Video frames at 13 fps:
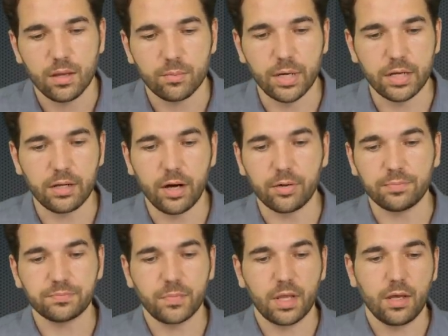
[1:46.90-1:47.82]
But no
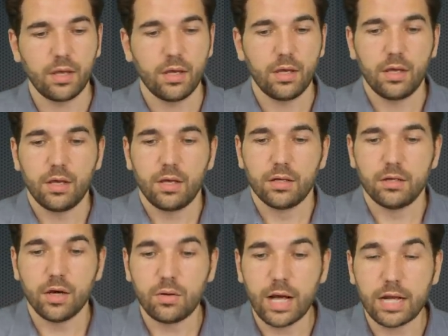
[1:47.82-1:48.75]

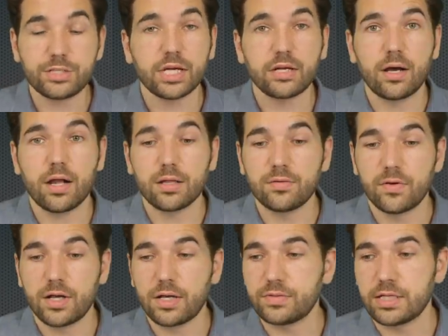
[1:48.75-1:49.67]
logic at all
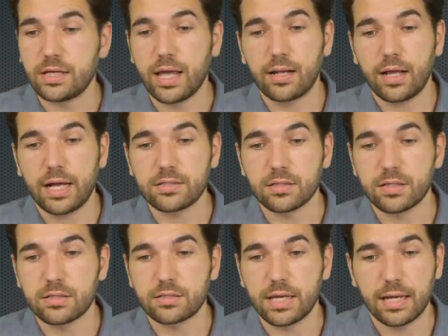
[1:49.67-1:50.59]
involved in analyzing
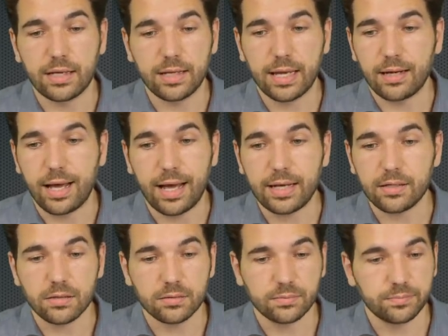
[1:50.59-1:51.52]
this. And again,
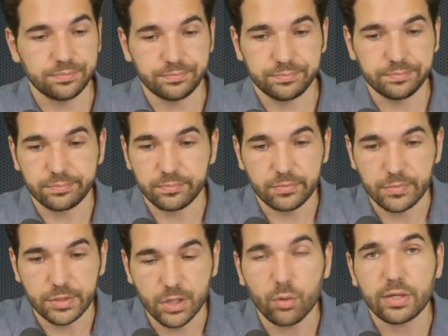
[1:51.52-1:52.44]
I
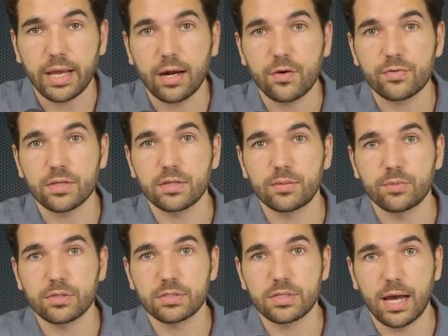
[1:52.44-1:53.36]
don't care for the
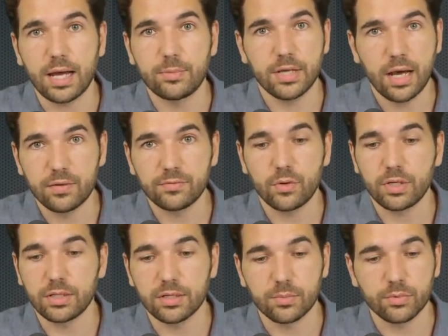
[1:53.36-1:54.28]
Liberals. I'm not
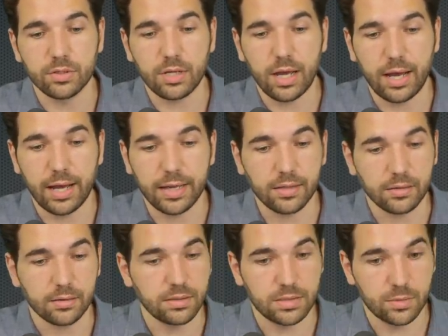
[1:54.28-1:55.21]
voting Liberal. I
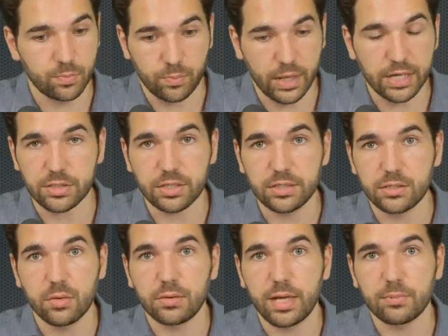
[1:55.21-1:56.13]
especially
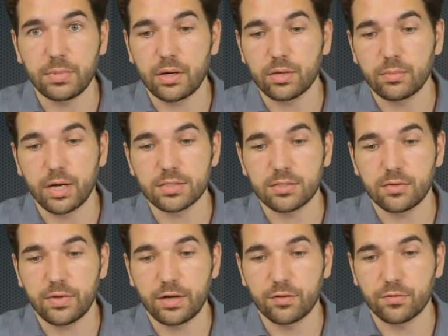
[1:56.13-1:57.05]
don't like Maryam
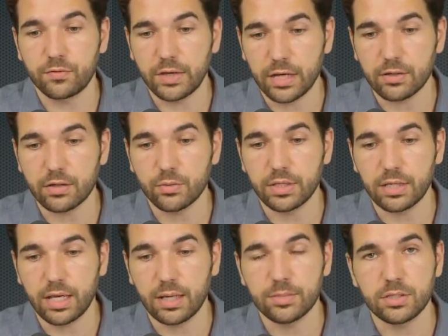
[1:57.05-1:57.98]
Monsef and her failure when it
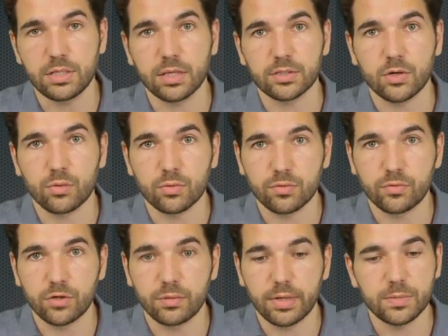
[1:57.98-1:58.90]
came to electoral reform.